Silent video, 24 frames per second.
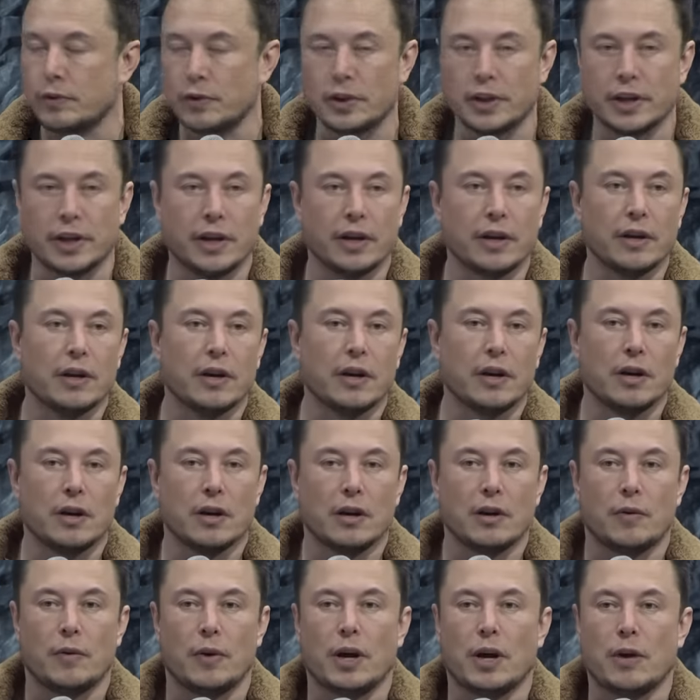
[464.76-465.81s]
fully
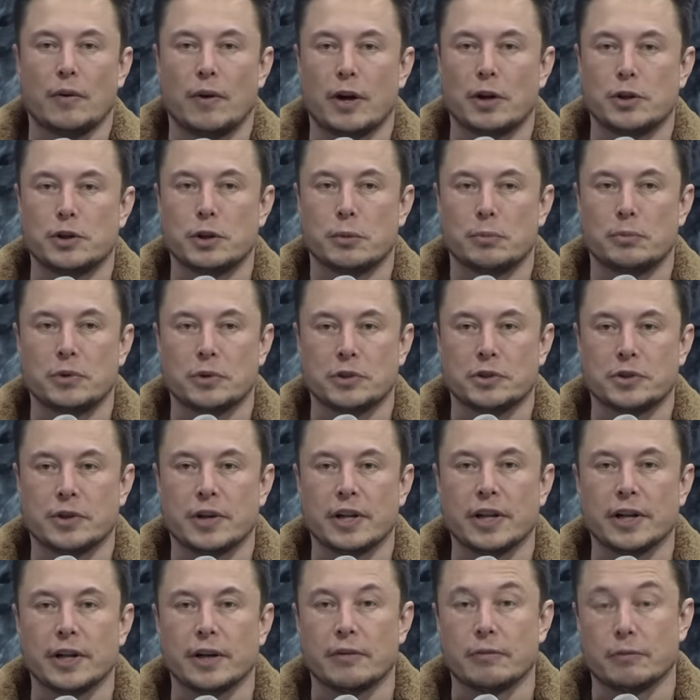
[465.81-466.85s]
uh, round trip to
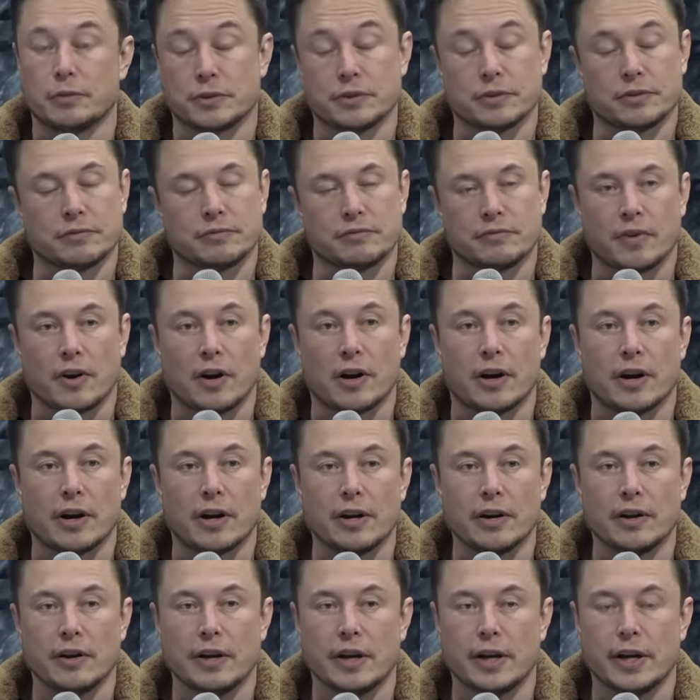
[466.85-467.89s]
Australia, which is far.
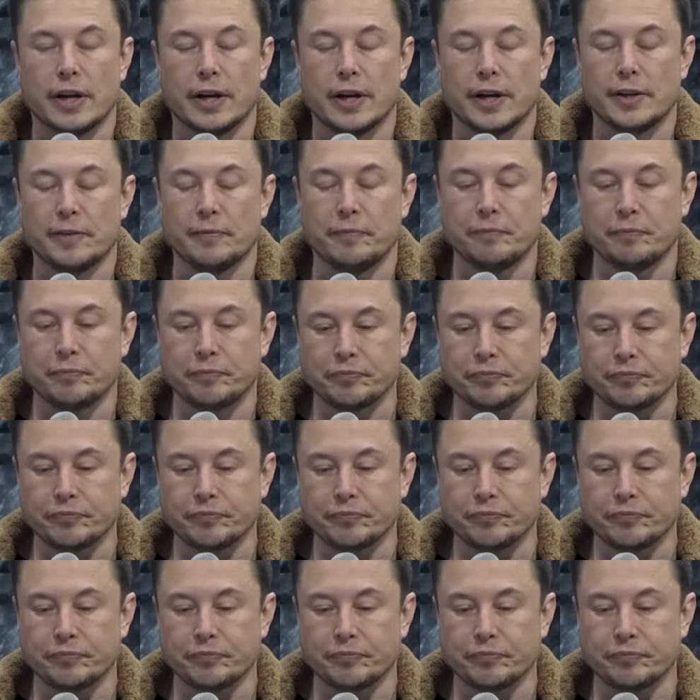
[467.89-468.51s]
Um,